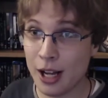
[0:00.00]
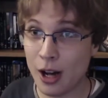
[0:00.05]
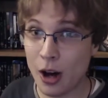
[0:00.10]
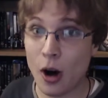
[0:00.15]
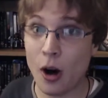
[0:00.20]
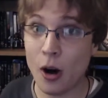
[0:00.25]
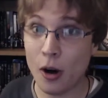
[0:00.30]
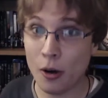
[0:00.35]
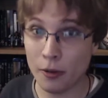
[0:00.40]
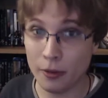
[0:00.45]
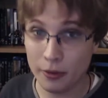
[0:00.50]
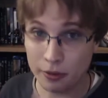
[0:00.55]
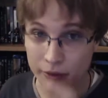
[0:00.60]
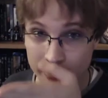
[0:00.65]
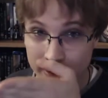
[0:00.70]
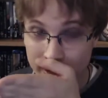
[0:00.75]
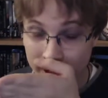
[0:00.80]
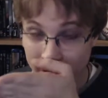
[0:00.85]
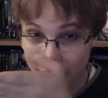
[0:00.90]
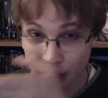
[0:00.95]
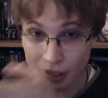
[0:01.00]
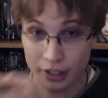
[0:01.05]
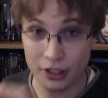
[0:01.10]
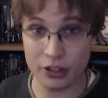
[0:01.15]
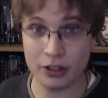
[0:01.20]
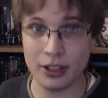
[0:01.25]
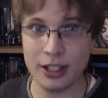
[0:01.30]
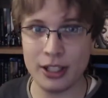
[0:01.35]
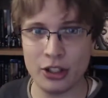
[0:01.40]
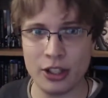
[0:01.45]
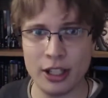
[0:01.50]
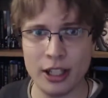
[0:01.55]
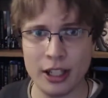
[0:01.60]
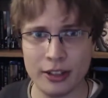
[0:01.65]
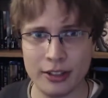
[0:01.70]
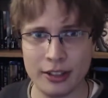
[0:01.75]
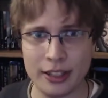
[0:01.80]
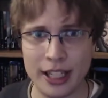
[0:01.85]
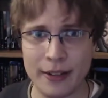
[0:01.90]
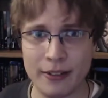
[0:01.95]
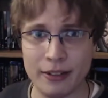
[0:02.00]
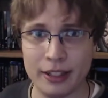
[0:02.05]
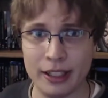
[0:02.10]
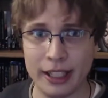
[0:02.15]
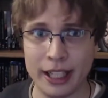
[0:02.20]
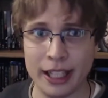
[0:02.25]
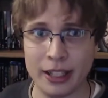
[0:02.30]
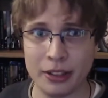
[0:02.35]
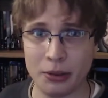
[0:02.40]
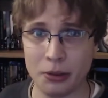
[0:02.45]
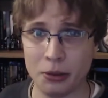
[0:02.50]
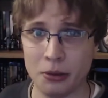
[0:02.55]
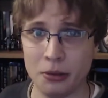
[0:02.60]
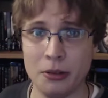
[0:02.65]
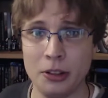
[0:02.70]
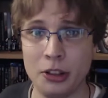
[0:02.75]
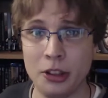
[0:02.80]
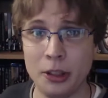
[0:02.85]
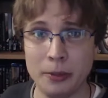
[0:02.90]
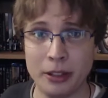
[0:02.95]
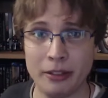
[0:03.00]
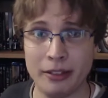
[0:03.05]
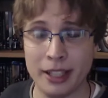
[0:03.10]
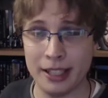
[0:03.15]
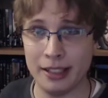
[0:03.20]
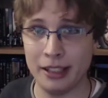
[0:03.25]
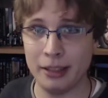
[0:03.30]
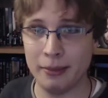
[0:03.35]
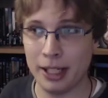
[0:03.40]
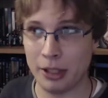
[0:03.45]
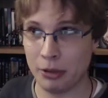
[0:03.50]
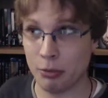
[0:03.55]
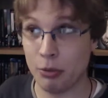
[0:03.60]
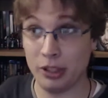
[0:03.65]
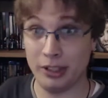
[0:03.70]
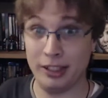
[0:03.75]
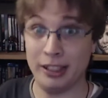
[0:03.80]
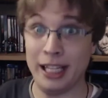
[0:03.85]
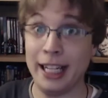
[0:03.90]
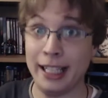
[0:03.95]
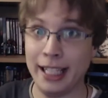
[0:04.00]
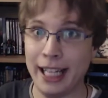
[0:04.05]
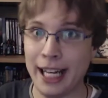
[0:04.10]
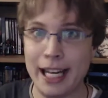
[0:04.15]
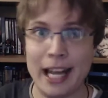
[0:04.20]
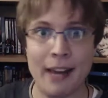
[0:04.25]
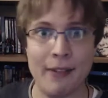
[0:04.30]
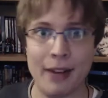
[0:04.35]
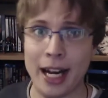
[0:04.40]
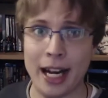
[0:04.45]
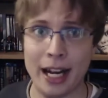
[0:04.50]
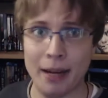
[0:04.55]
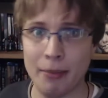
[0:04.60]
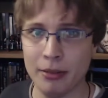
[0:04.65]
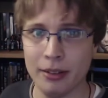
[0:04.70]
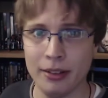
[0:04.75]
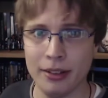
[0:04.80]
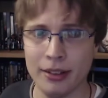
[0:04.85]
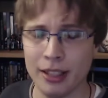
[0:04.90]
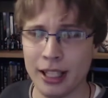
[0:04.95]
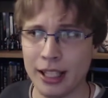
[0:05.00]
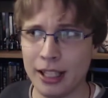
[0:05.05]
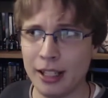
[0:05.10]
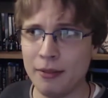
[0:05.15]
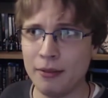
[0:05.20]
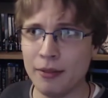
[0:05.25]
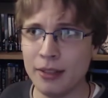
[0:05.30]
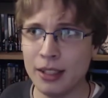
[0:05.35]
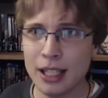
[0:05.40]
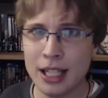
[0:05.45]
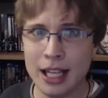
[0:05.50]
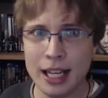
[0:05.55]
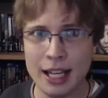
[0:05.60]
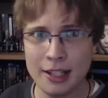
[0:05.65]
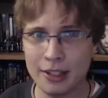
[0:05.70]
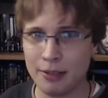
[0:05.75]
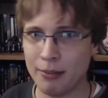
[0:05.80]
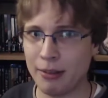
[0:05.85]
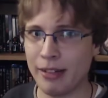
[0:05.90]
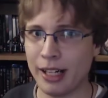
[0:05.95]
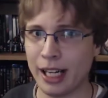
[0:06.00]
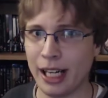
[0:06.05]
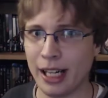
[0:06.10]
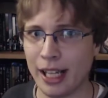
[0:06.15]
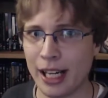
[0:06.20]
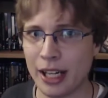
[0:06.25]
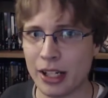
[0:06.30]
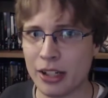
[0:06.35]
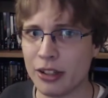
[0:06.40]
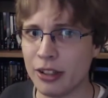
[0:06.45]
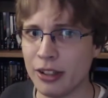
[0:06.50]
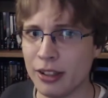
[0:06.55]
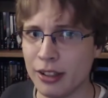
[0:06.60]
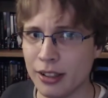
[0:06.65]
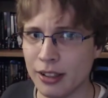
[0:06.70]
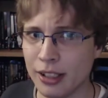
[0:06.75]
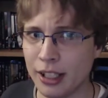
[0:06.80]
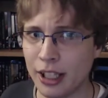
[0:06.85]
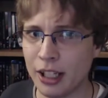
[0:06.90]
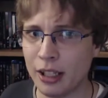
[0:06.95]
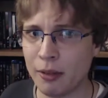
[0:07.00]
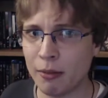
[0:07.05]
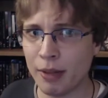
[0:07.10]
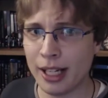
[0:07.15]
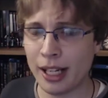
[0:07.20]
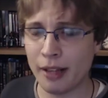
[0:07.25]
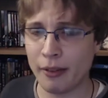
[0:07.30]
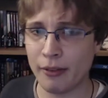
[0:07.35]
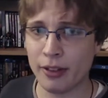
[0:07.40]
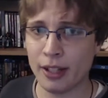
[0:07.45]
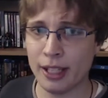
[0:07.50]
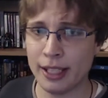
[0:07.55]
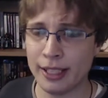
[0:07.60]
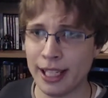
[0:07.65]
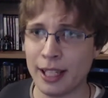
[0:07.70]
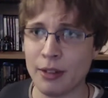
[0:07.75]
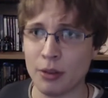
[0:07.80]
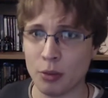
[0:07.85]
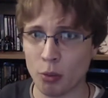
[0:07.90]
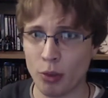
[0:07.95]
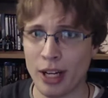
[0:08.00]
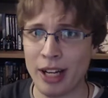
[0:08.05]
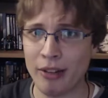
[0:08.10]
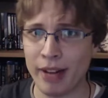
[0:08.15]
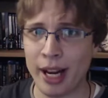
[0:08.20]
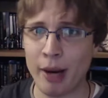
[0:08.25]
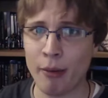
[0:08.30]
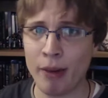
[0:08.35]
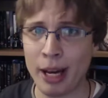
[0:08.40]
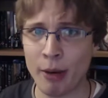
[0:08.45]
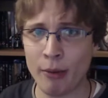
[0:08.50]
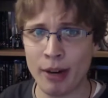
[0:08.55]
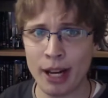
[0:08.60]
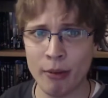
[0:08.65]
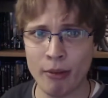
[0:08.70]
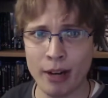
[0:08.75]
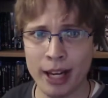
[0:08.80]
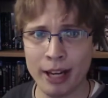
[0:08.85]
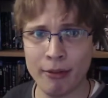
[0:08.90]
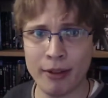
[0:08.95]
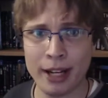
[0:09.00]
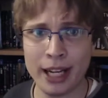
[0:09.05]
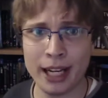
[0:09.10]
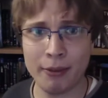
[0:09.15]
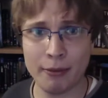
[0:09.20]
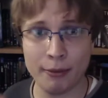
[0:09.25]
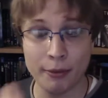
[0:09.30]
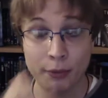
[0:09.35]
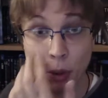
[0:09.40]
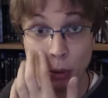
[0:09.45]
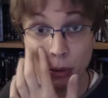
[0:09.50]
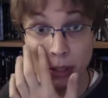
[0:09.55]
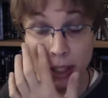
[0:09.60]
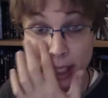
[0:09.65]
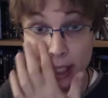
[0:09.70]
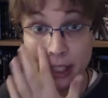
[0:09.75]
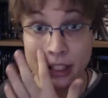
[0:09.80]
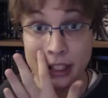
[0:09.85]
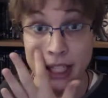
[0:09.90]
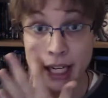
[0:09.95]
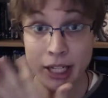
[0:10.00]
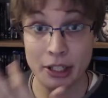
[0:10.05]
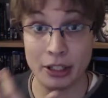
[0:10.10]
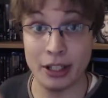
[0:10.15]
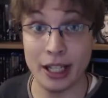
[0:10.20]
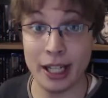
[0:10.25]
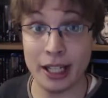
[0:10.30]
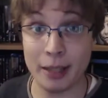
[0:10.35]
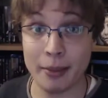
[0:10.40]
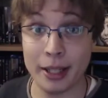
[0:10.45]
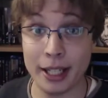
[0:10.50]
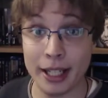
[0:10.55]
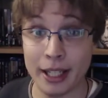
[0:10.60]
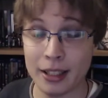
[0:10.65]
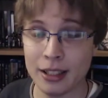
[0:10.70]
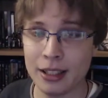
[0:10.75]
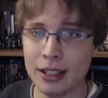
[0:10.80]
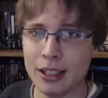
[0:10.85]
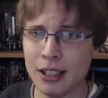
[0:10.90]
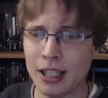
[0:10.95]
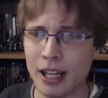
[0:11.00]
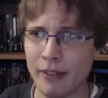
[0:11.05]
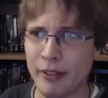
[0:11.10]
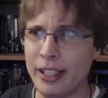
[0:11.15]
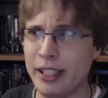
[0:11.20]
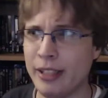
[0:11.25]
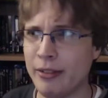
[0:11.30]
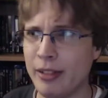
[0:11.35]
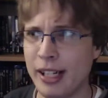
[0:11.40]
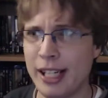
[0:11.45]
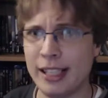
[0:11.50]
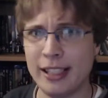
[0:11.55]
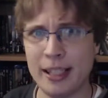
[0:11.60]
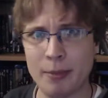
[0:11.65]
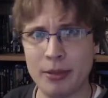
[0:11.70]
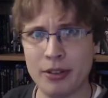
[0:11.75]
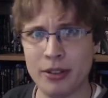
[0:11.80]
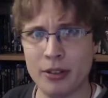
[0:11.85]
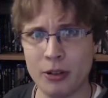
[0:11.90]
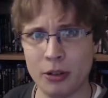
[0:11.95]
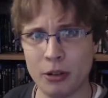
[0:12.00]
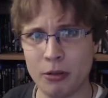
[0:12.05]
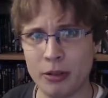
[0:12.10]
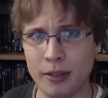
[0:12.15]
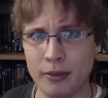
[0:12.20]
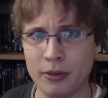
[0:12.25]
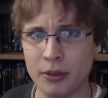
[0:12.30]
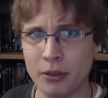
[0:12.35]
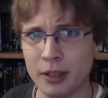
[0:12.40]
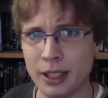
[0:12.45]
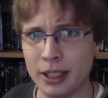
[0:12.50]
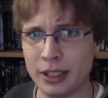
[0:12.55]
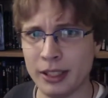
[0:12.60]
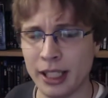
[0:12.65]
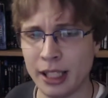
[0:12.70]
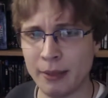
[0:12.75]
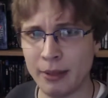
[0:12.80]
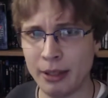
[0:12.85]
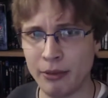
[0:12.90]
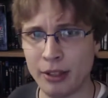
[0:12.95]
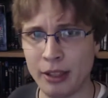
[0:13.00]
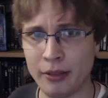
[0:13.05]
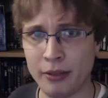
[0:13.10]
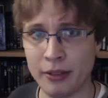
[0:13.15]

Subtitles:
of Kyoshi and Chio together in the actual sumo wrestling match, which again never happened. To my recollection, the only way they find out was way forward into the actual anime. I think it's even the next episode or quite forward into the anime where they